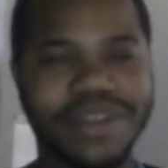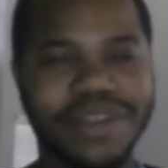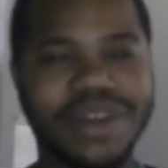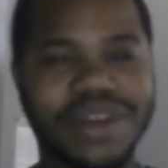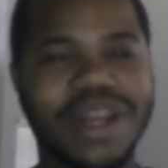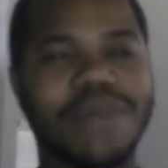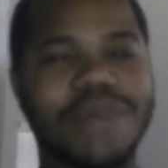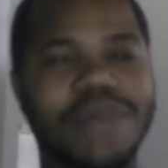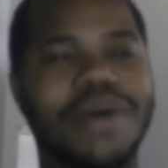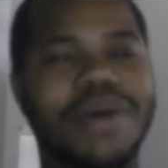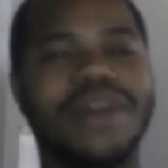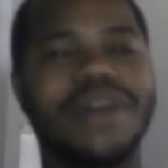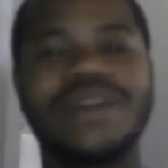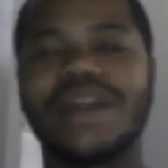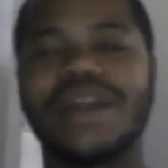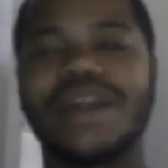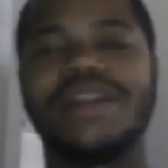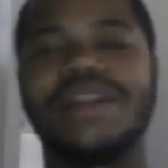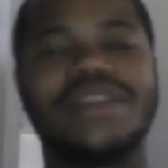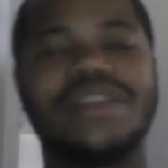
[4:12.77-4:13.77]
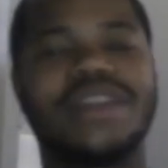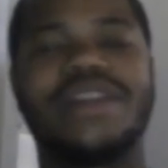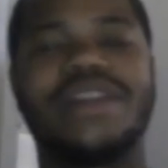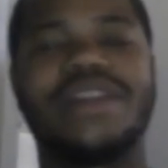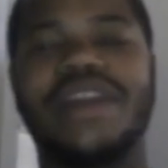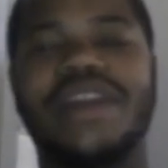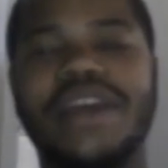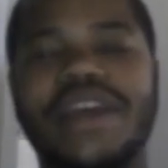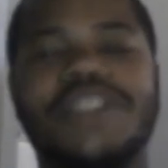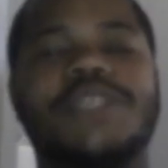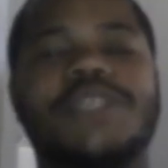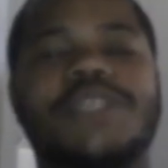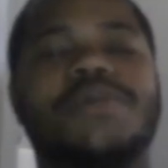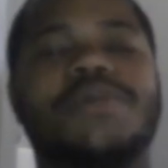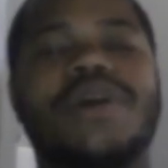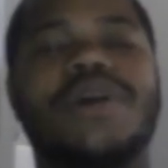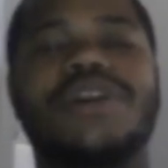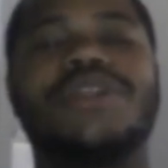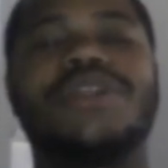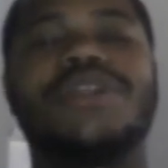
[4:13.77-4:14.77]
They might look like these other nations,
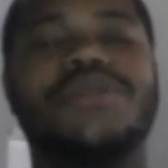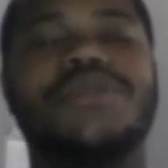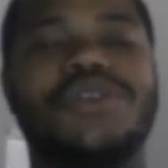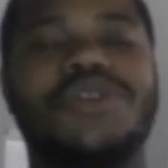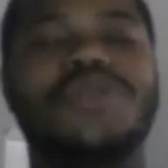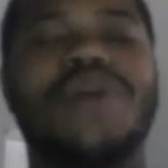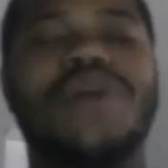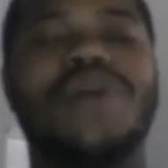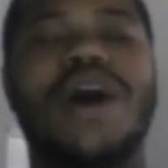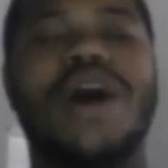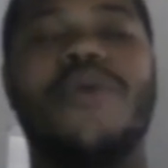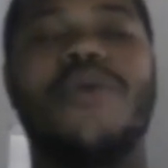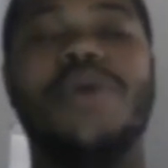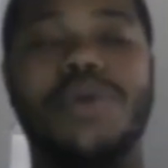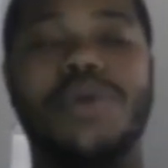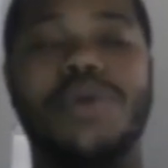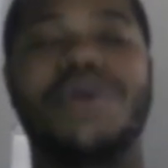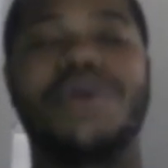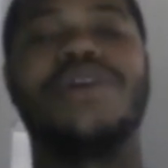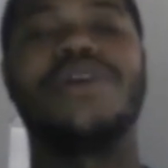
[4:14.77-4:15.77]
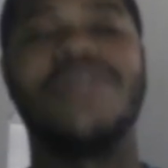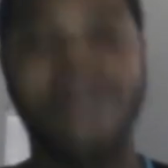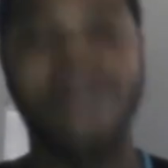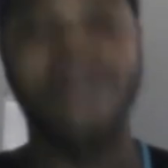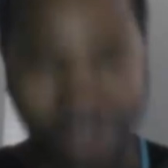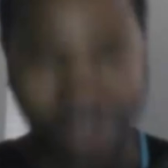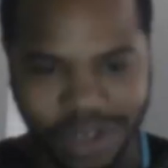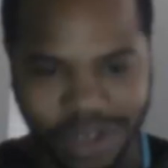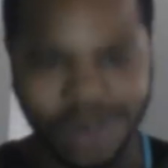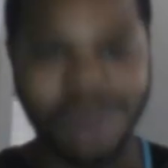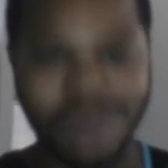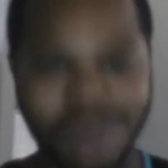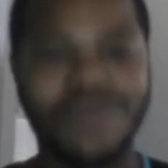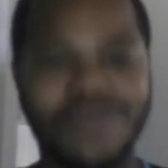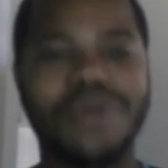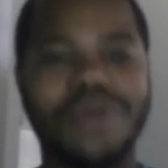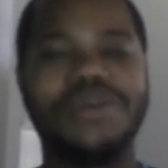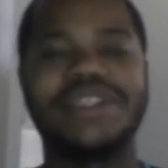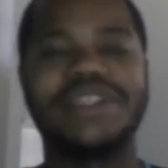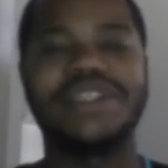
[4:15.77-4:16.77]
but also too how we were gonna look
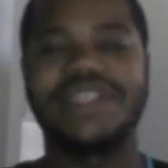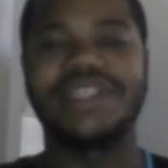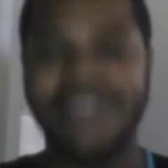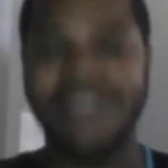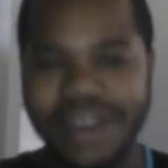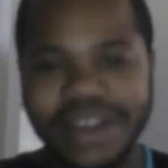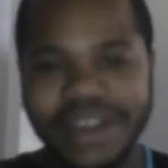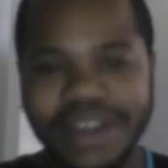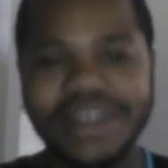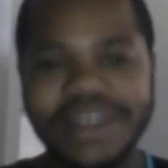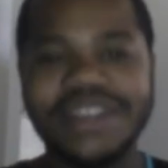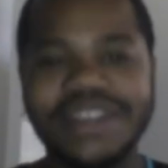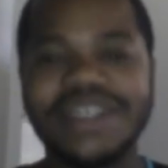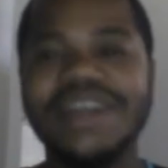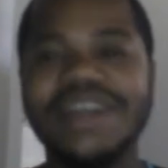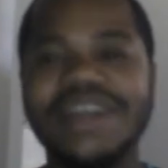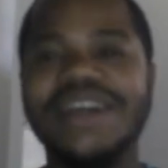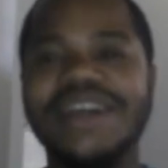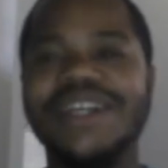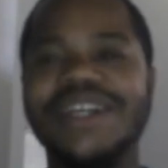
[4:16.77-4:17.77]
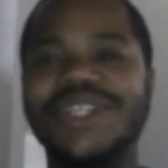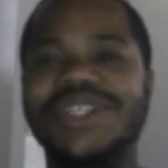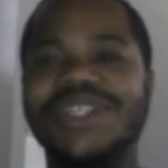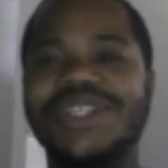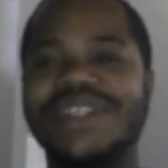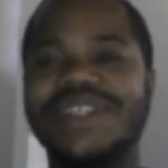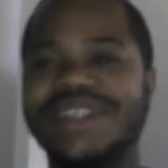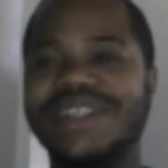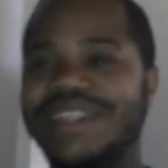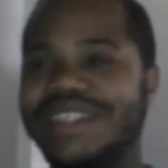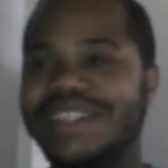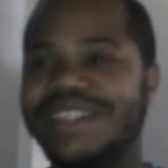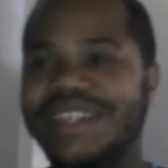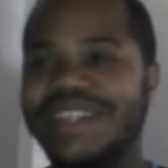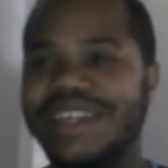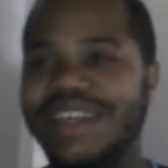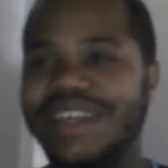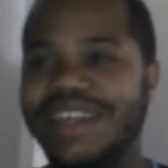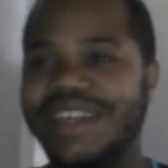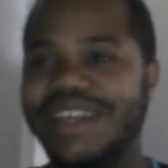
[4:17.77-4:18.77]
when we seen
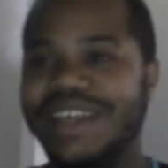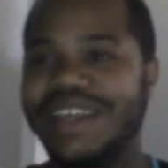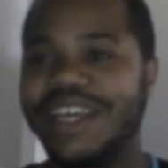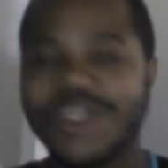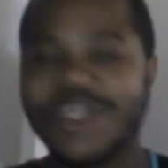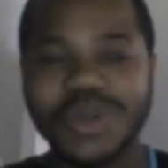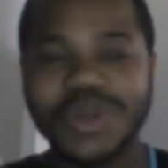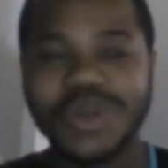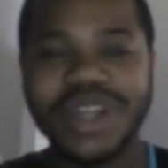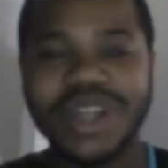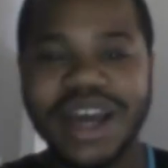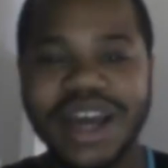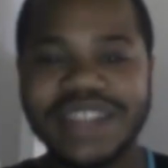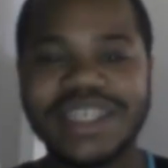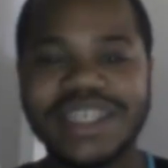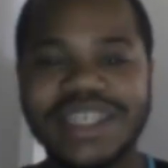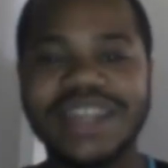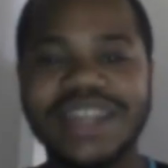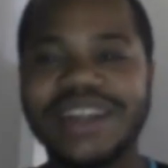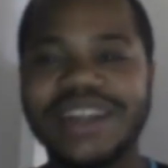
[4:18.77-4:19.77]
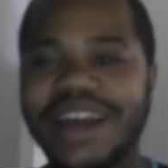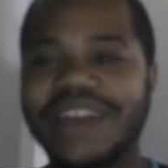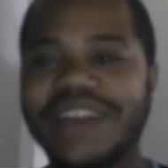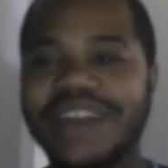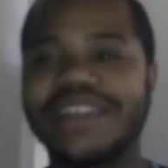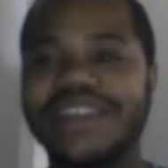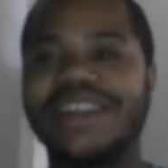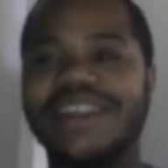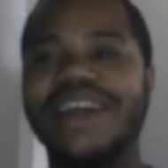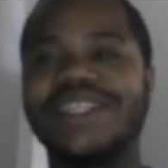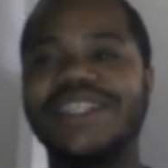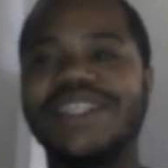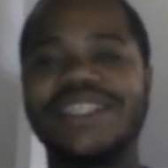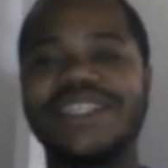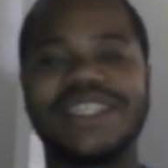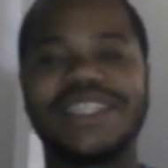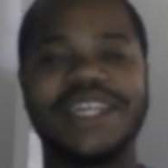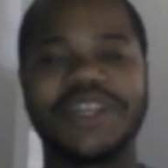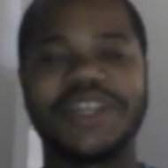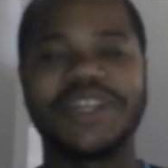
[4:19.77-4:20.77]
these Israelites that look like other
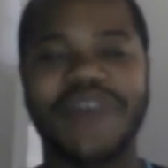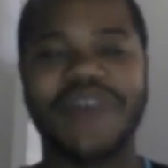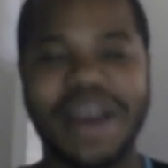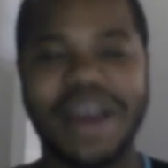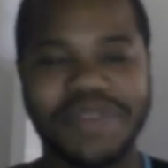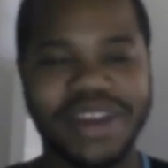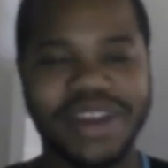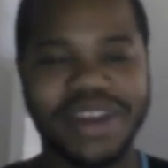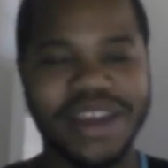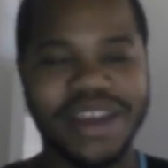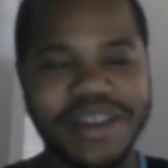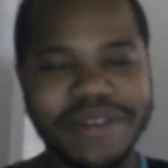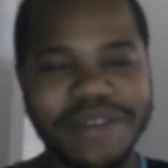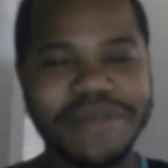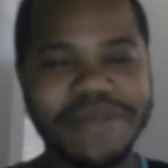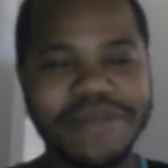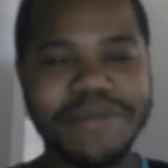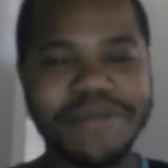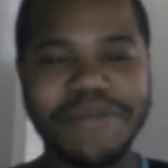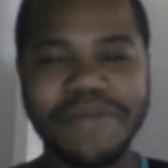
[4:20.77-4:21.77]
nations getting grafted in,